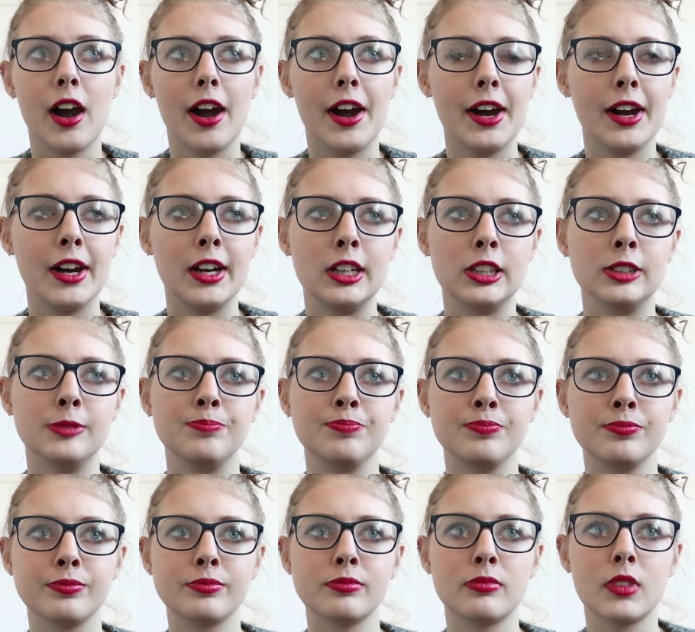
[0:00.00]

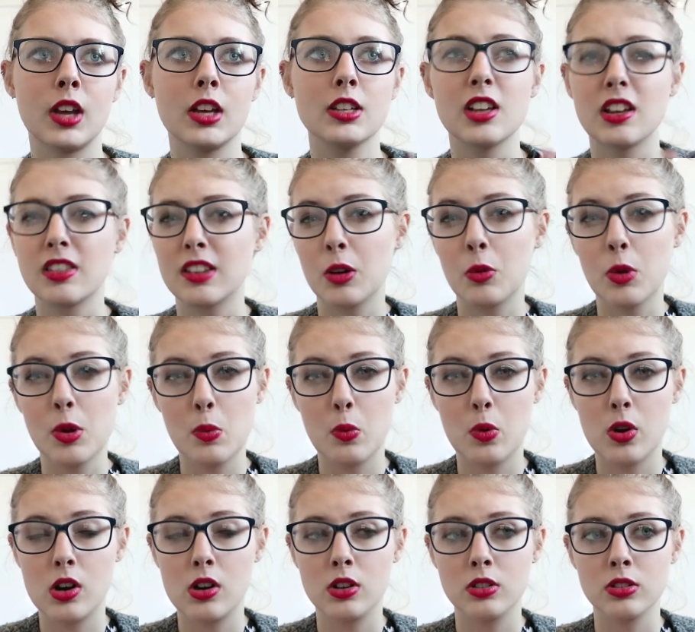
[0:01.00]
um, something we
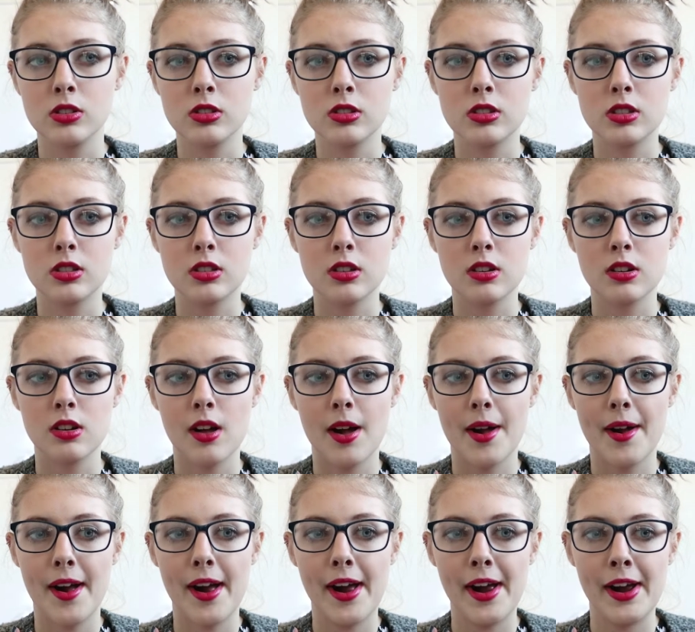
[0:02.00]
want,
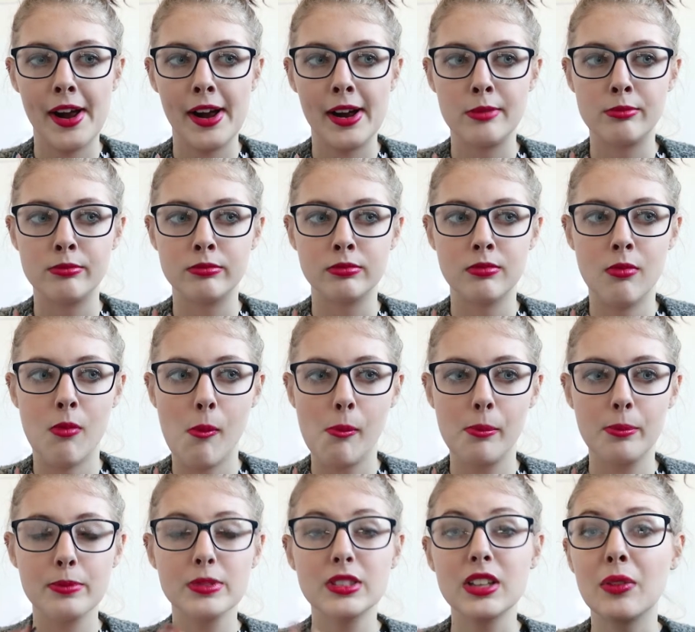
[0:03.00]
um,
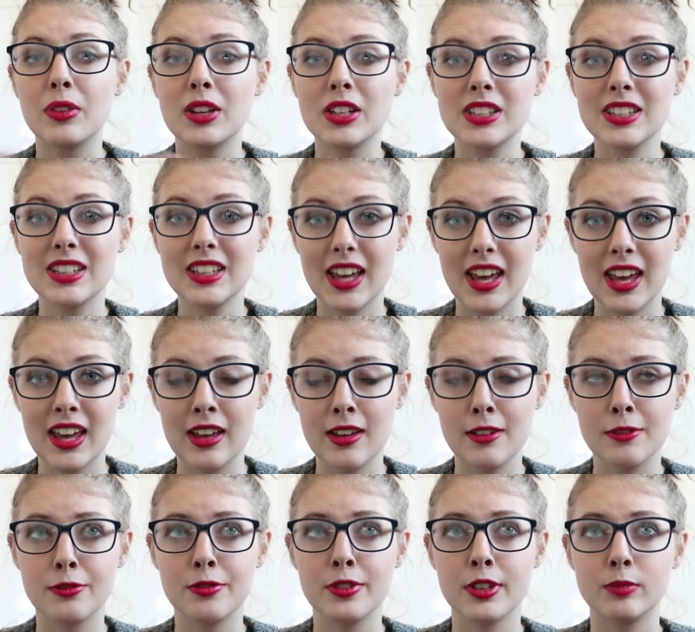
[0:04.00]
something to
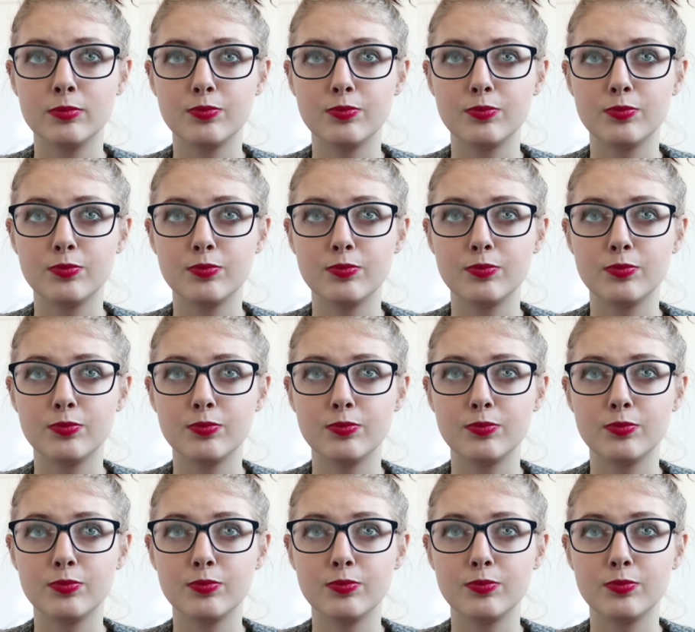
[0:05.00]
give.